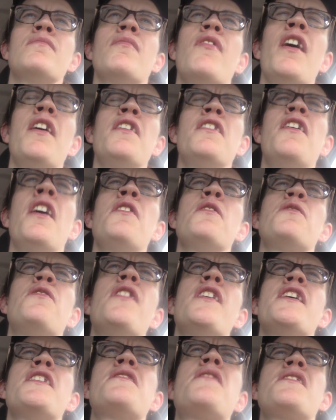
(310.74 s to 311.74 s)
And another
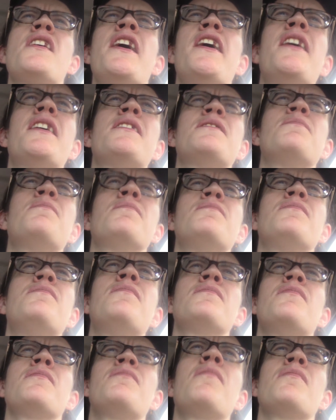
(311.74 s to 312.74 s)
thing, it's like
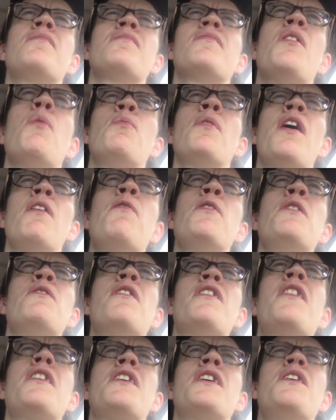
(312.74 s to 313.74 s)
whenever you
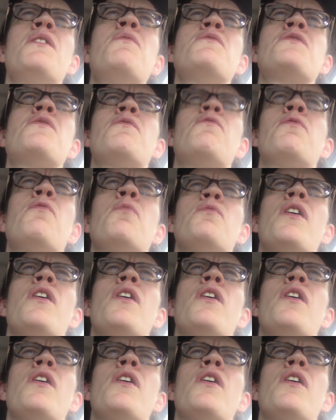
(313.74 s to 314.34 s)
get accused of,